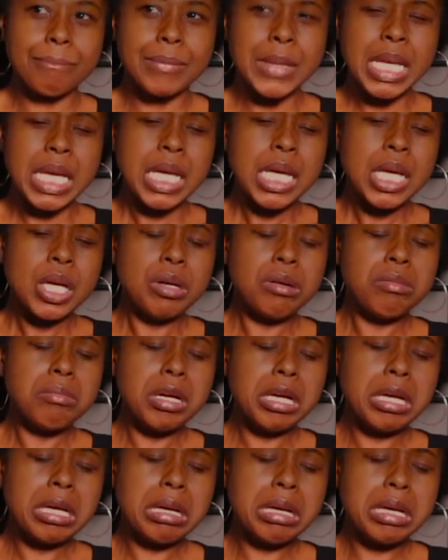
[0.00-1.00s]

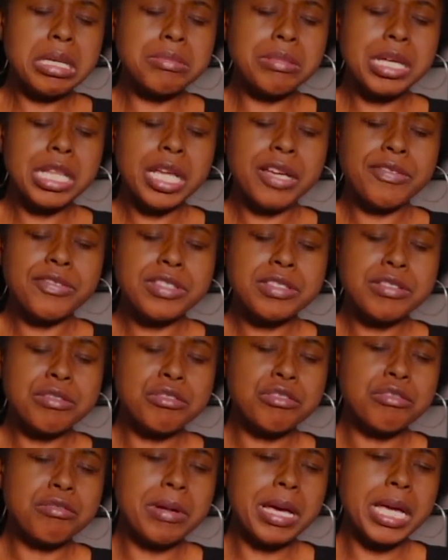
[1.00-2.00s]
my life is so
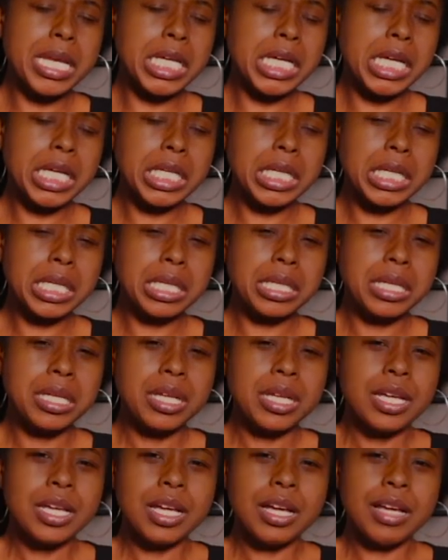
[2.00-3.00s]
traumatic. I can't,
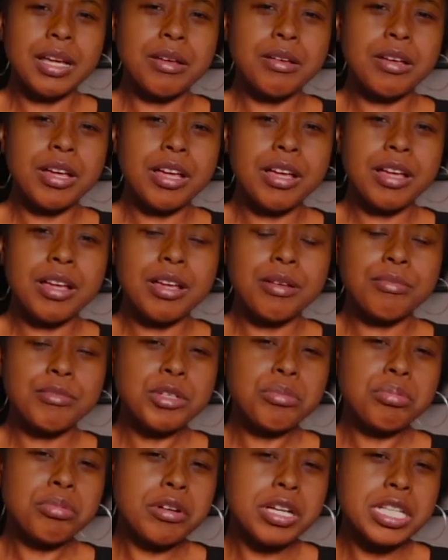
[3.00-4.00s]
I'm
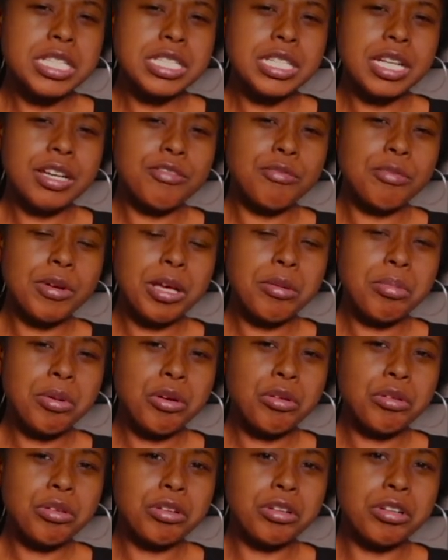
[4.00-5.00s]
depressed and I have
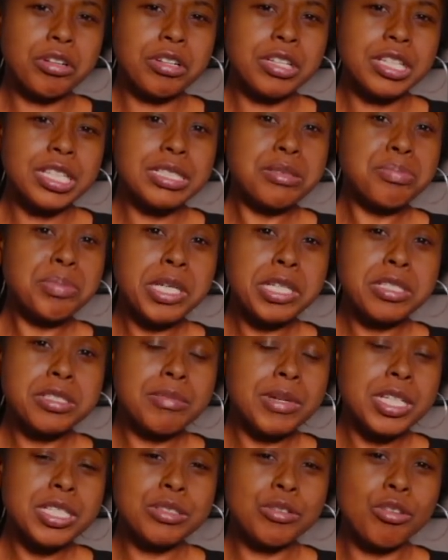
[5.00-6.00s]
bipolar. It's because
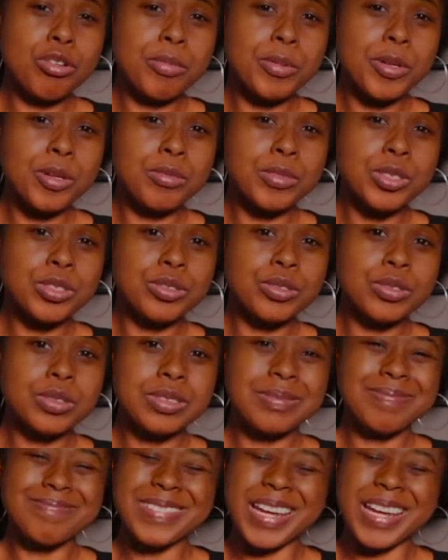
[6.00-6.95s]
of my Scorpio Moon.